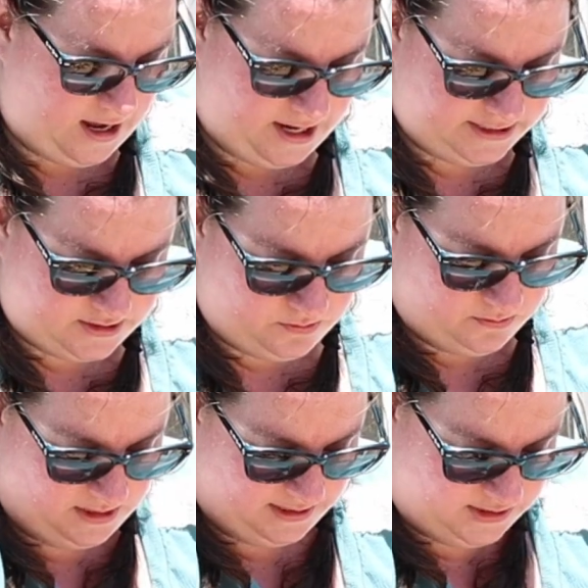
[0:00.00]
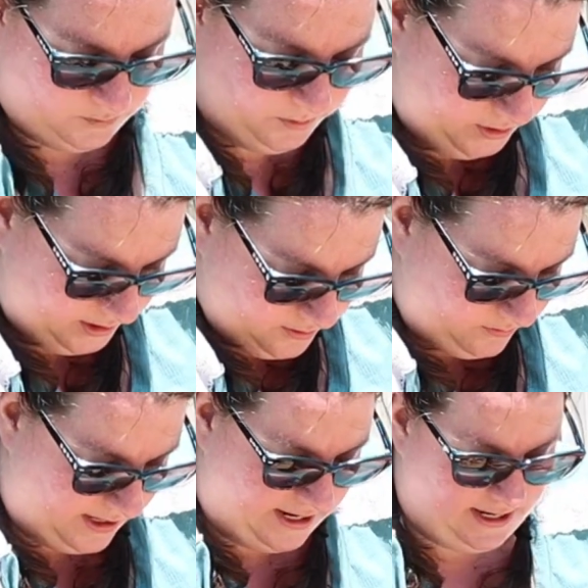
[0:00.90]
I don't need to put
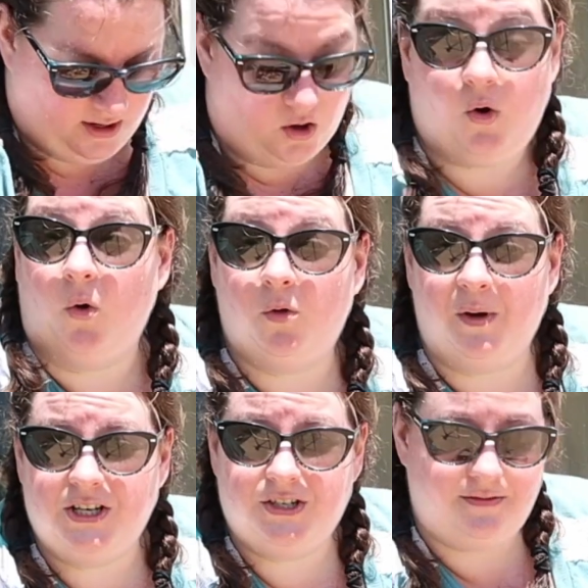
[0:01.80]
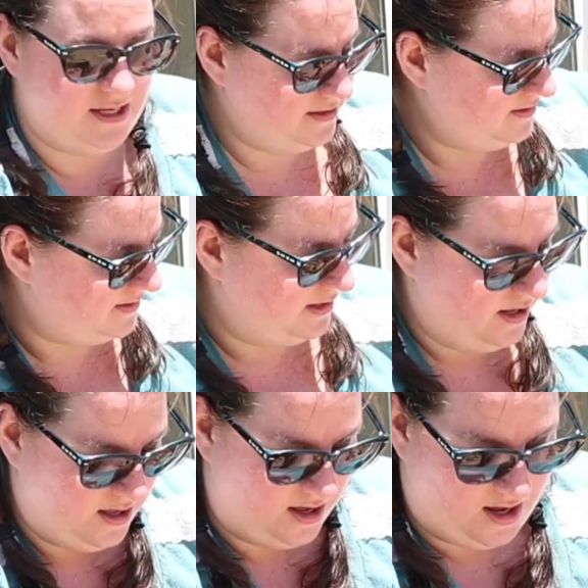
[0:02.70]
away a whole bunch of these.
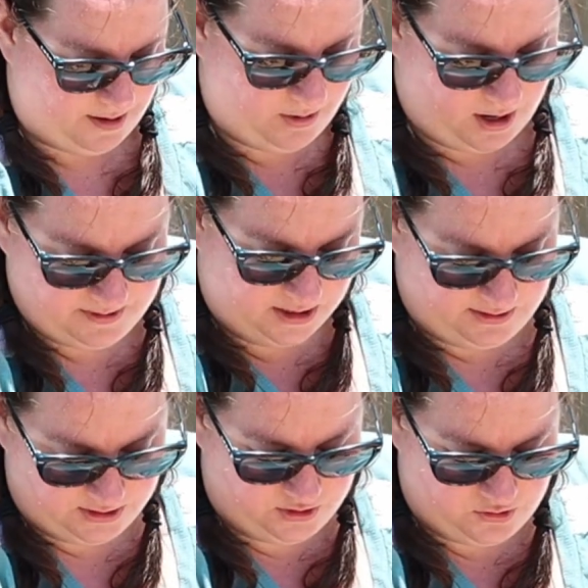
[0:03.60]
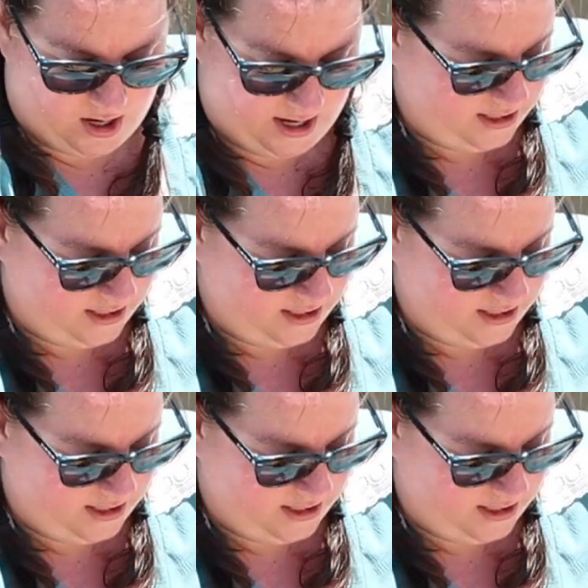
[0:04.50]
I'm probably going to try